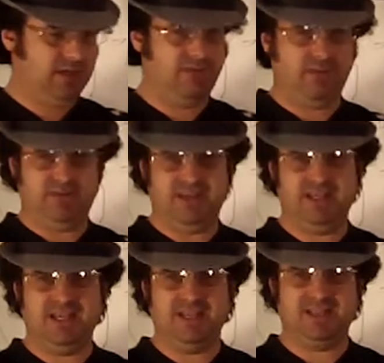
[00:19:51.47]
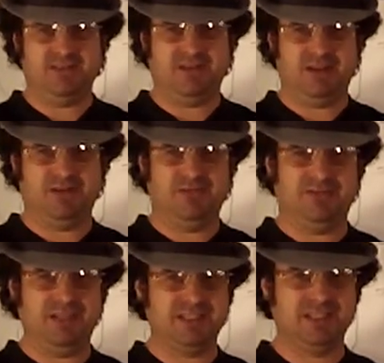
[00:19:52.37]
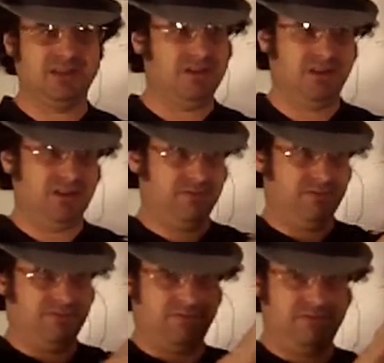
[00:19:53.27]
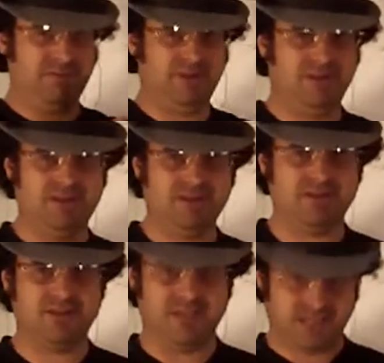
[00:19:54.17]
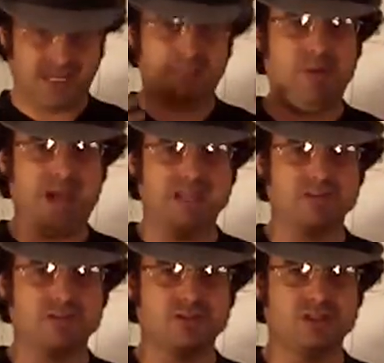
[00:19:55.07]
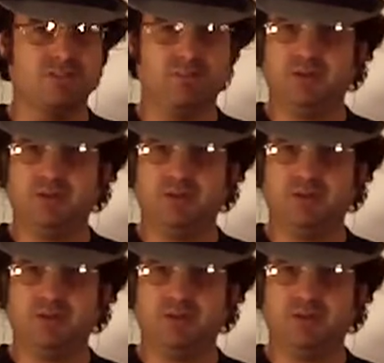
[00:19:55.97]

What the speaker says: if any of that stuff got reflected at all off of meteorites and it came back at your ship,